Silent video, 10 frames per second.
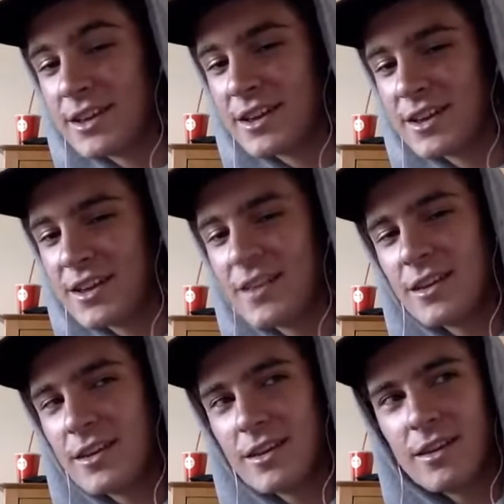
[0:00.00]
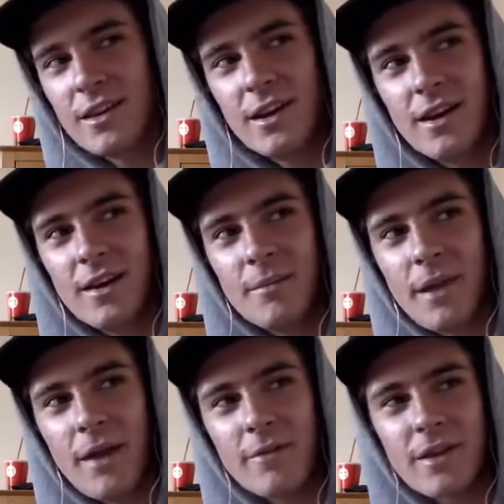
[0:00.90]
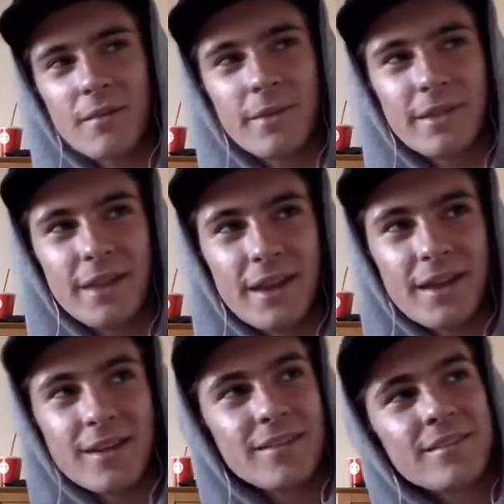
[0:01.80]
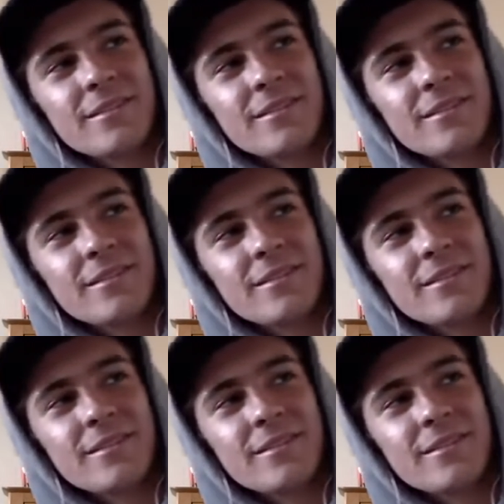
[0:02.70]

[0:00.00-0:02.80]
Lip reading: That's sick. I recommend